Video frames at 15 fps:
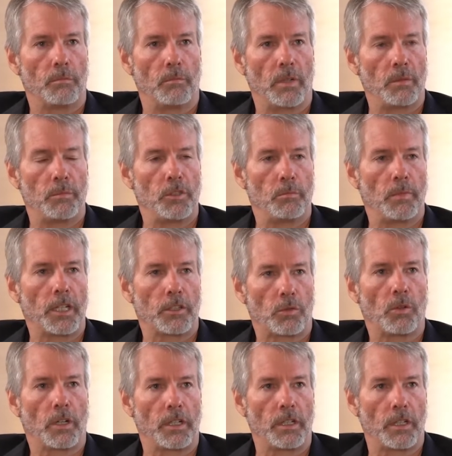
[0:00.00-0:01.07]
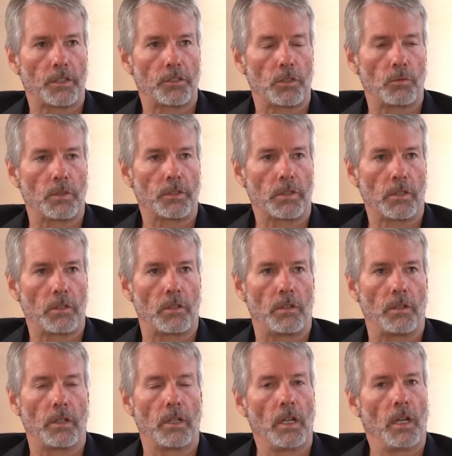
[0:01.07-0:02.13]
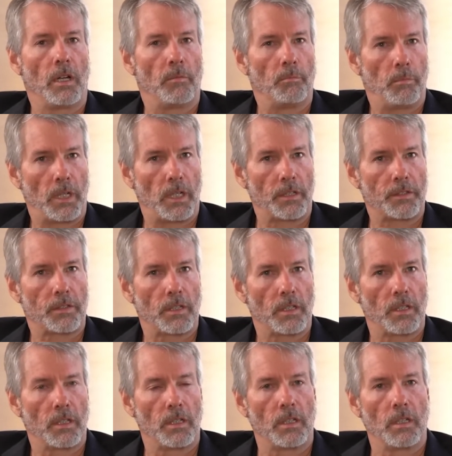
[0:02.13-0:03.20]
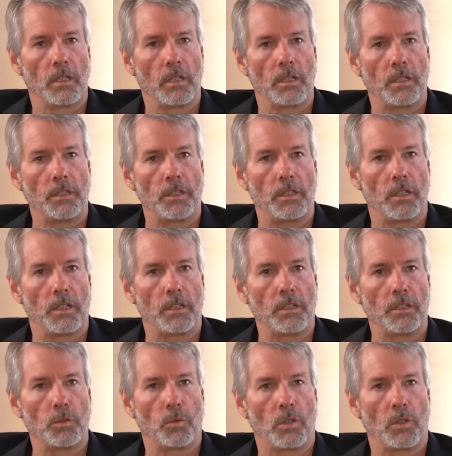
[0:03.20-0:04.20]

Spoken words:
Maybe you make 20x your return, but you